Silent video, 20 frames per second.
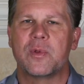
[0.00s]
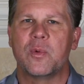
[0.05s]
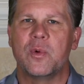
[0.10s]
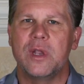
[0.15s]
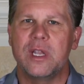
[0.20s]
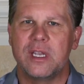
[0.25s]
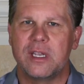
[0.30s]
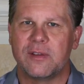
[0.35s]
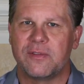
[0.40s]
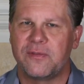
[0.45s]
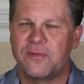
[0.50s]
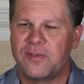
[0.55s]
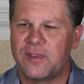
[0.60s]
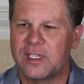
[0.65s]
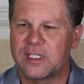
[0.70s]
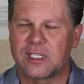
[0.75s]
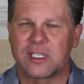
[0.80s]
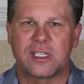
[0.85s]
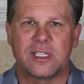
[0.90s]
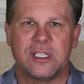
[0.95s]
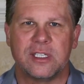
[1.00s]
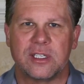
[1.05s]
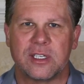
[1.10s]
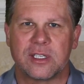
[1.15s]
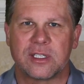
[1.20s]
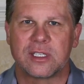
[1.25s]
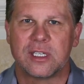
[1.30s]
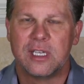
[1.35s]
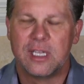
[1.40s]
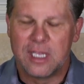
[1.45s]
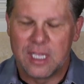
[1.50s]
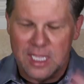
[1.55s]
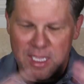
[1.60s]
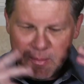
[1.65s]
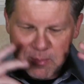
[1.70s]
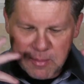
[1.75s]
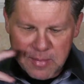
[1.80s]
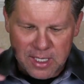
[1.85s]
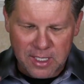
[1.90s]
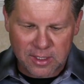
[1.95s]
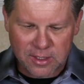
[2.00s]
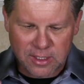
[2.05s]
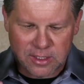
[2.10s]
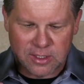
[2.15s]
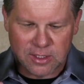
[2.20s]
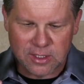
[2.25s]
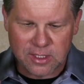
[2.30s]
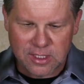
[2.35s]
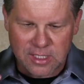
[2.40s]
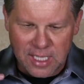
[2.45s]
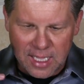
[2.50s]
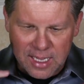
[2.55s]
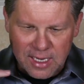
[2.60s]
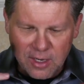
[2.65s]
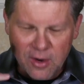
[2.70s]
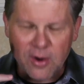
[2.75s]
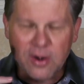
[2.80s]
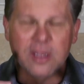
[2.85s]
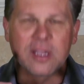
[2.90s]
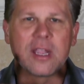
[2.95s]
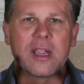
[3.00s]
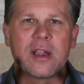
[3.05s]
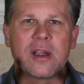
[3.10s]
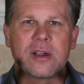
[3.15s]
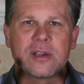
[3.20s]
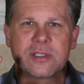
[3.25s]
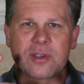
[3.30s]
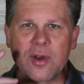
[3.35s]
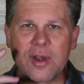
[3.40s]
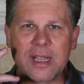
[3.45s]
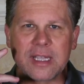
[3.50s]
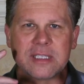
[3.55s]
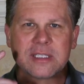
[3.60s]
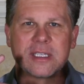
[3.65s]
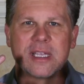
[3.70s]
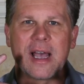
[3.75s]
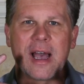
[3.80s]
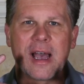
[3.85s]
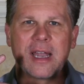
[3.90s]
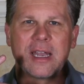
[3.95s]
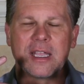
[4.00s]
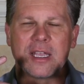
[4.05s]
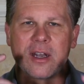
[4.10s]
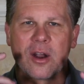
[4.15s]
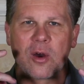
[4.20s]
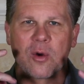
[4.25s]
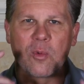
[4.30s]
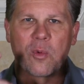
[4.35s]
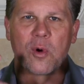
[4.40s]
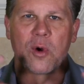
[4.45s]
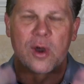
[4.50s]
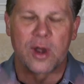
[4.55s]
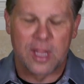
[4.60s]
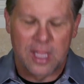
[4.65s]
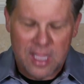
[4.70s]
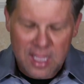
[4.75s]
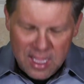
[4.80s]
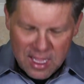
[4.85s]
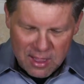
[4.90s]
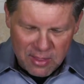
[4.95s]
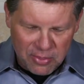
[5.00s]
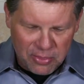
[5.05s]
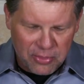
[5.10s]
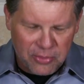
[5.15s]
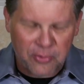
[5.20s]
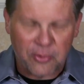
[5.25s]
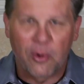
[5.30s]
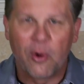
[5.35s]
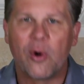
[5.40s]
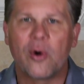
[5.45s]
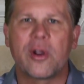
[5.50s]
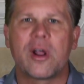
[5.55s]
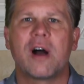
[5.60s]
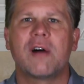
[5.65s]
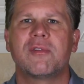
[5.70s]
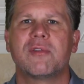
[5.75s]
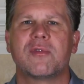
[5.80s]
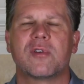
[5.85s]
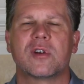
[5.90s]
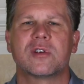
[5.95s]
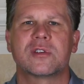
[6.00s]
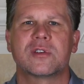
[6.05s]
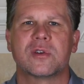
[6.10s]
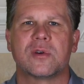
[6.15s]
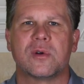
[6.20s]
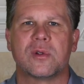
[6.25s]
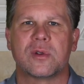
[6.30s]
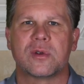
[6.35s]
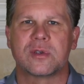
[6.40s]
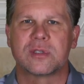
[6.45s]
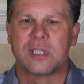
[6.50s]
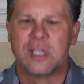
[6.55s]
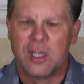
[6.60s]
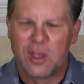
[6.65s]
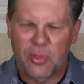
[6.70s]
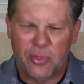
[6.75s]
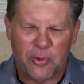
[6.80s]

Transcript: We need to physically just and mentally just take our cares, our anxiety, and our worry and throw it off of our shoulders,